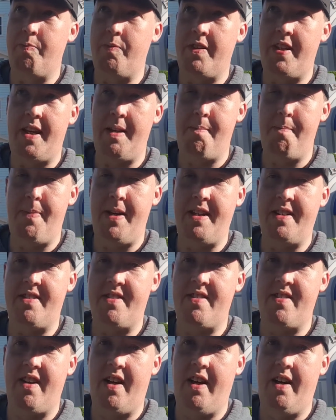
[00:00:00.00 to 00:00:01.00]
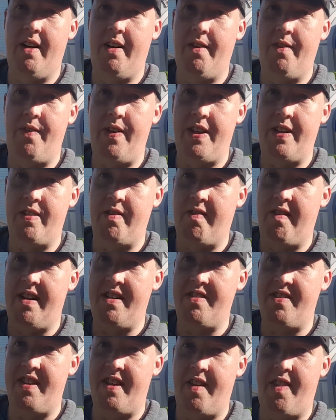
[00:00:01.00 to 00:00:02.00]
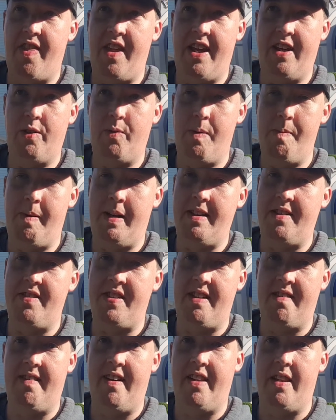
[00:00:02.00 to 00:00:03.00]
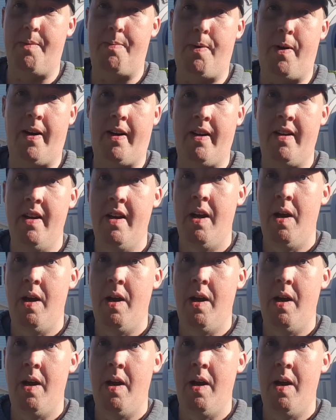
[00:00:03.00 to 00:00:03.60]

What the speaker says: tidbits of interesting things we might see around the park.